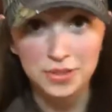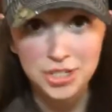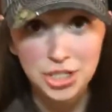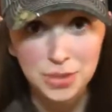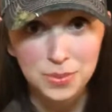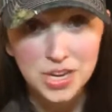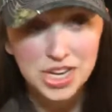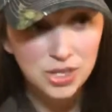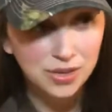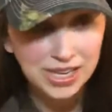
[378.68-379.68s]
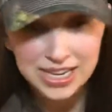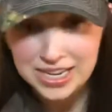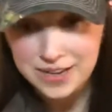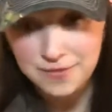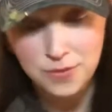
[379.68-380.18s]
cheap. You can get
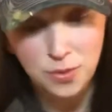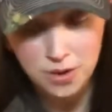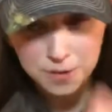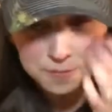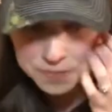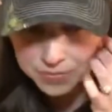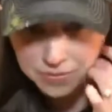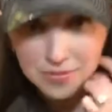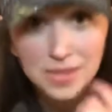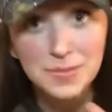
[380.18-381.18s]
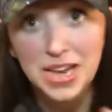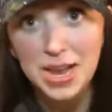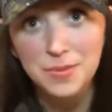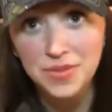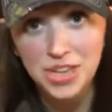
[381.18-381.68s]
it for
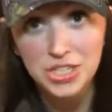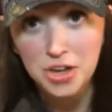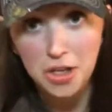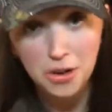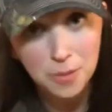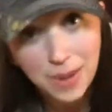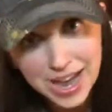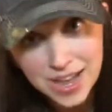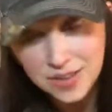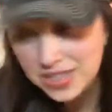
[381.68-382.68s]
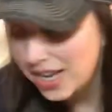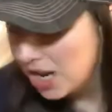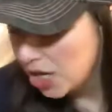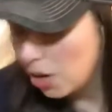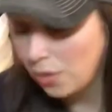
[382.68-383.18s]
sometimes $1 a pound.
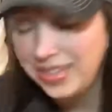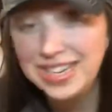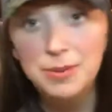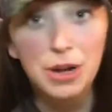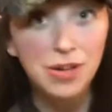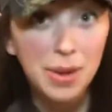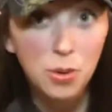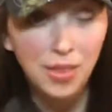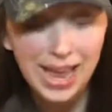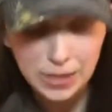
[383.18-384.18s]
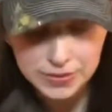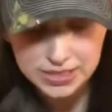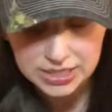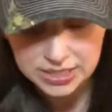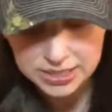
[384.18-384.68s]
You only need about a couple
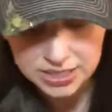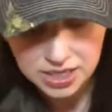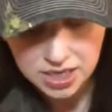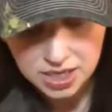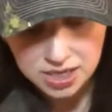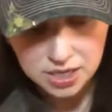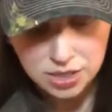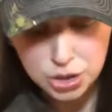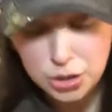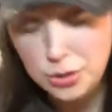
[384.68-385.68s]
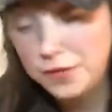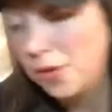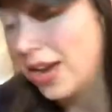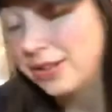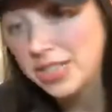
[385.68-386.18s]
ounces, 2 to
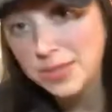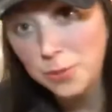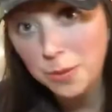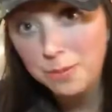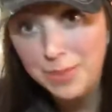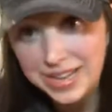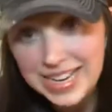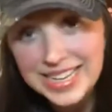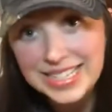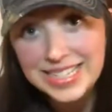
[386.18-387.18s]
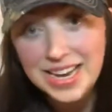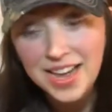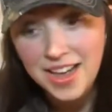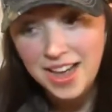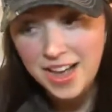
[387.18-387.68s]
4 ounces per bucket,
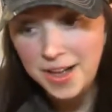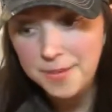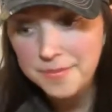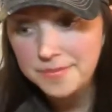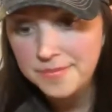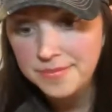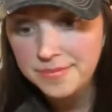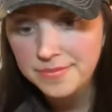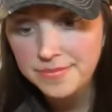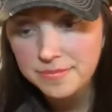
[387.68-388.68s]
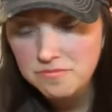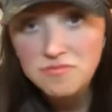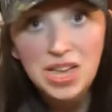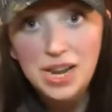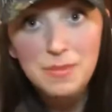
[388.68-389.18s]

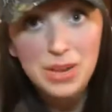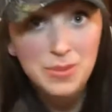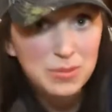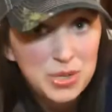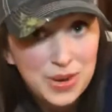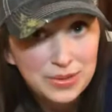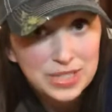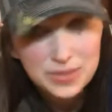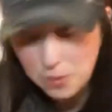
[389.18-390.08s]
at a minimum 2 ounces per